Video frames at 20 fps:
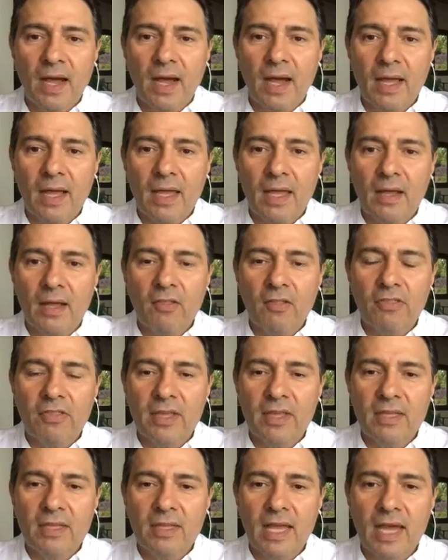a
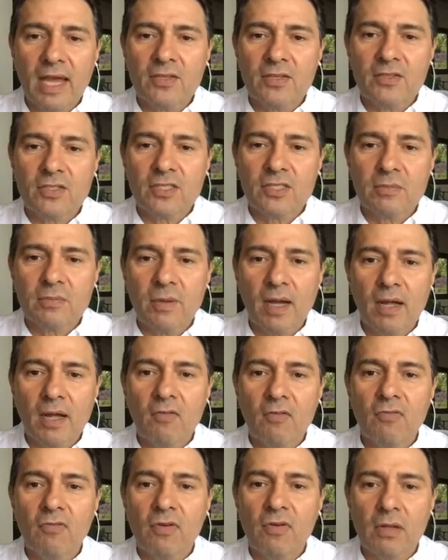healthy, natural
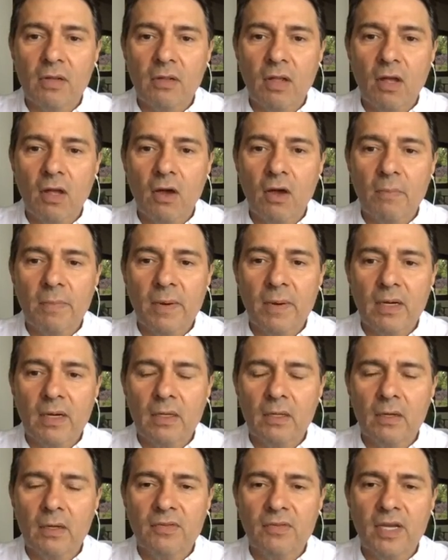smile for a long
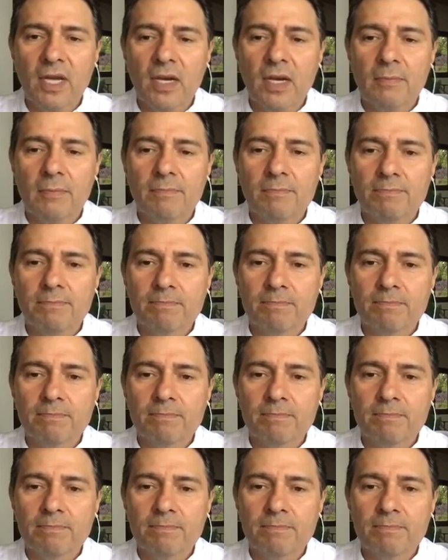period of time.